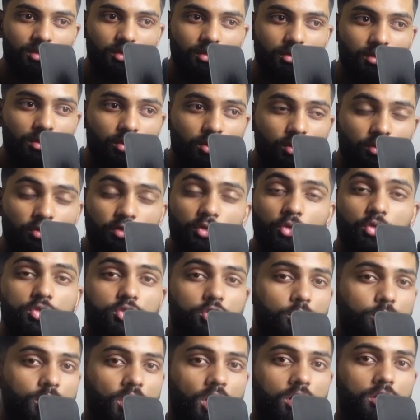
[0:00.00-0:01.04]
you feel
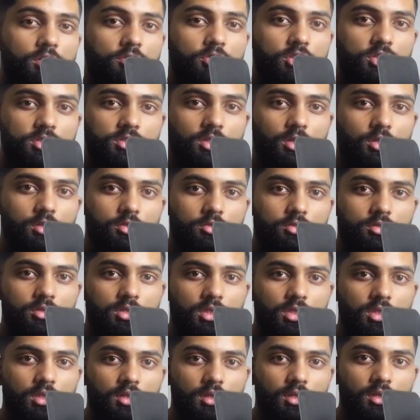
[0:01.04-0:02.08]
so proud of yourself.
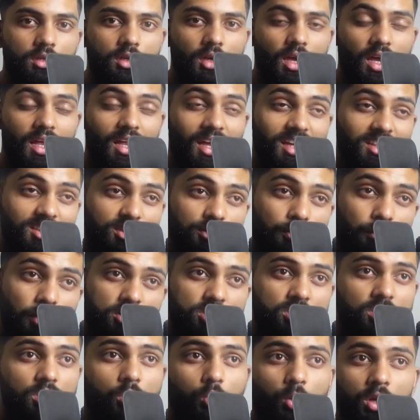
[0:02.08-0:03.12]

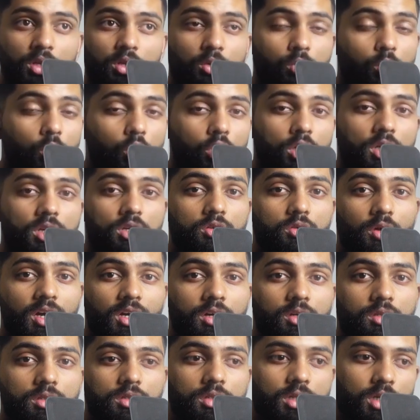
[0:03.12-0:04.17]
Especially when you're walking
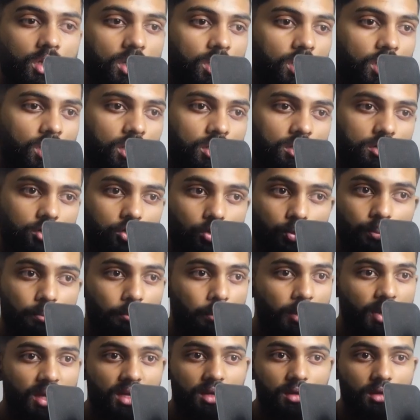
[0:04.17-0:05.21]
around, you're
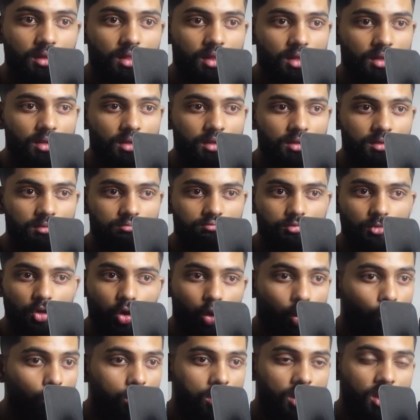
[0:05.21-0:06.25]
bigger than
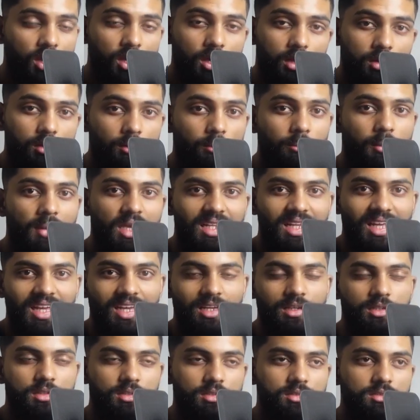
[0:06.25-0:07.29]
all the other meat
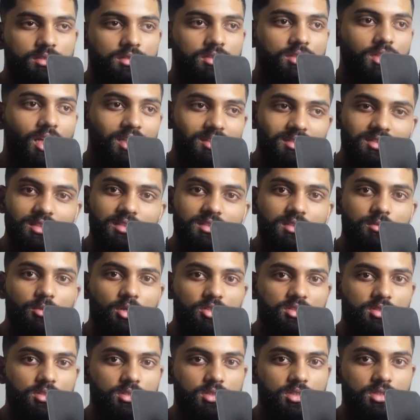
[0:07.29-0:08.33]
eaters. That sends a
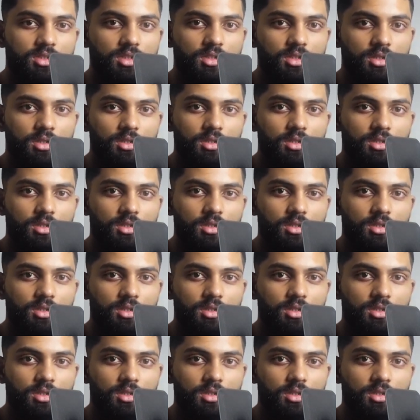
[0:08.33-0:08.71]
message.